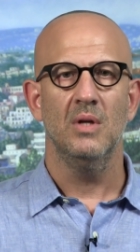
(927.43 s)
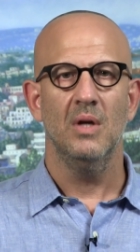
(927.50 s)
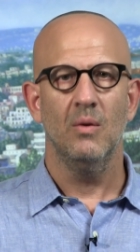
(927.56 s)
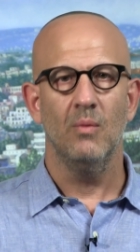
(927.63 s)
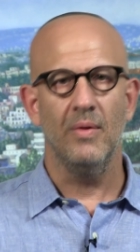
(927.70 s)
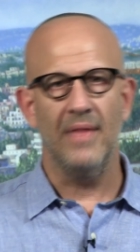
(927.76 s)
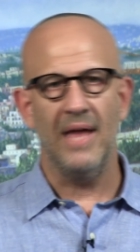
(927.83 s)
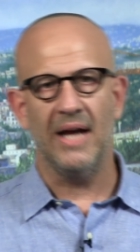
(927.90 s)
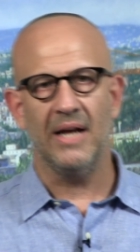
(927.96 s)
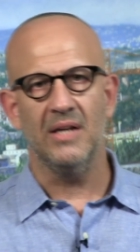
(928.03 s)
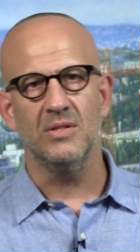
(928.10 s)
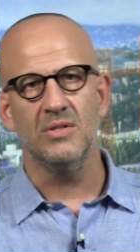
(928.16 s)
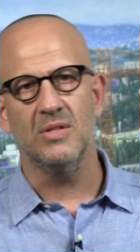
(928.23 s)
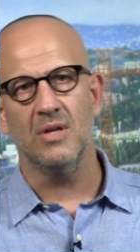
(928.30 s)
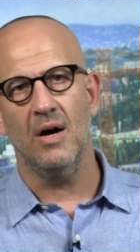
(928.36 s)
When that
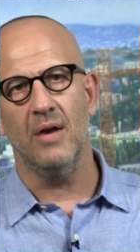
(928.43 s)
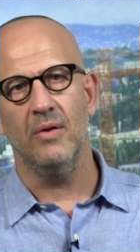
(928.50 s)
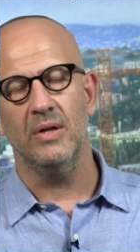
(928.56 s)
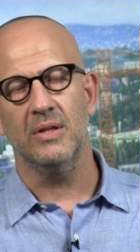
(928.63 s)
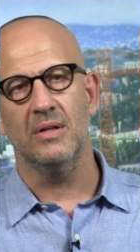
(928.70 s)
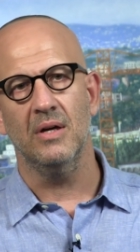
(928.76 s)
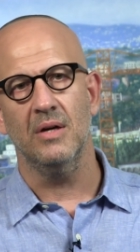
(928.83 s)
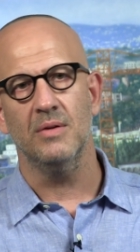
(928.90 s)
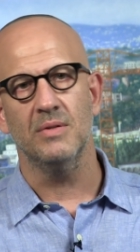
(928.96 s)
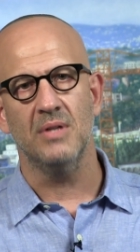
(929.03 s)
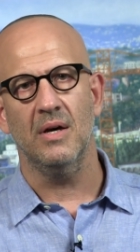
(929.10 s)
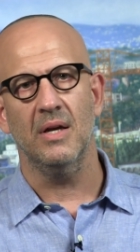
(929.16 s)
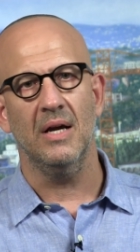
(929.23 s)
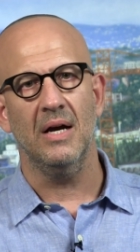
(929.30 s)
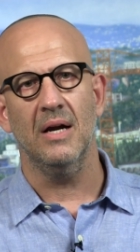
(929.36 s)
Ketoret
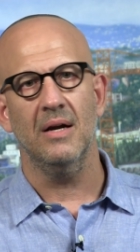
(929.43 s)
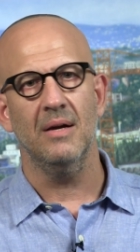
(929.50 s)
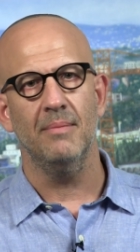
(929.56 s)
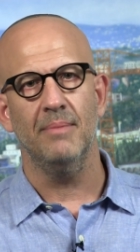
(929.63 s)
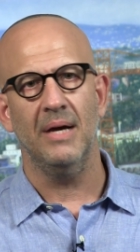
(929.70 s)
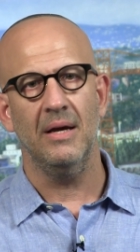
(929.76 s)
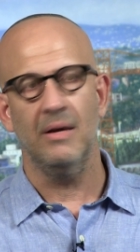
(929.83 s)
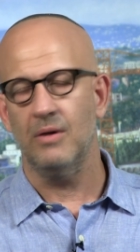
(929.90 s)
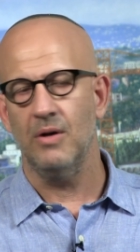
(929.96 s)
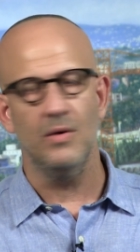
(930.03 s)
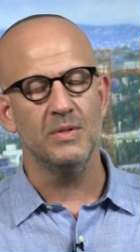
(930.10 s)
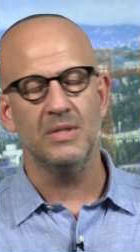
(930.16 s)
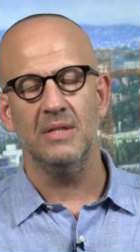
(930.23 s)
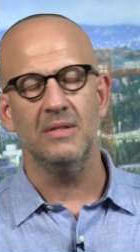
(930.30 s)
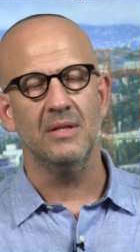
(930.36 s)

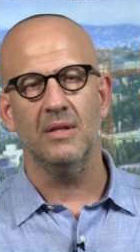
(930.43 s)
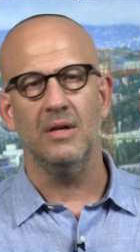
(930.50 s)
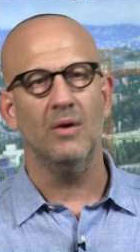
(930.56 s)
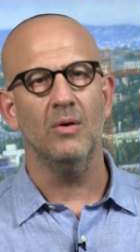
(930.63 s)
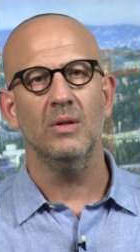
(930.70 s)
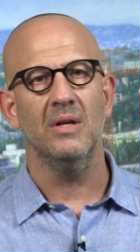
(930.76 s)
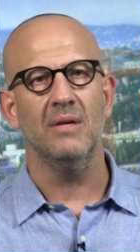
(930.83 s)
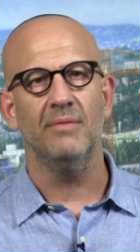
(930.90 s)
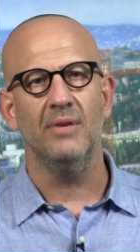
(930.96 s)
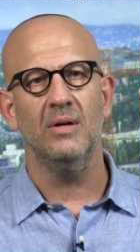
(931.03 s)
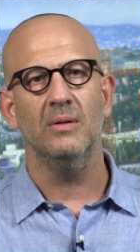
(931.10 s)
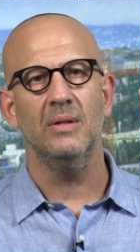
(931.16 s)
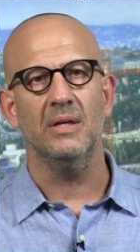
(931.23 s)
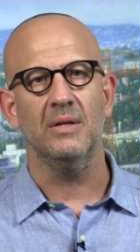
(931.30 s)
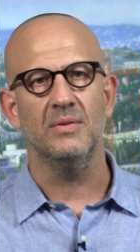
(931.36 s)
goes into the Holy of
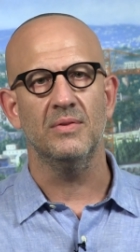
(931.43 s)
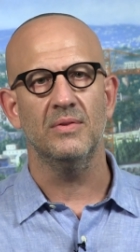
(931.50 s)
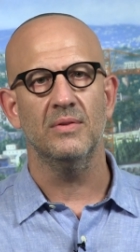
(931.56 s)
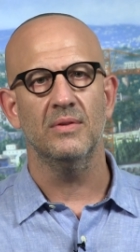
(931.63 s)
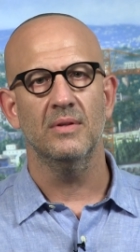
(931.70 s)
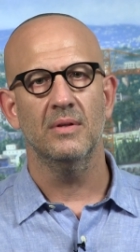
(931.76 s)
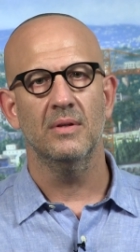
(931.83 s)
Holies,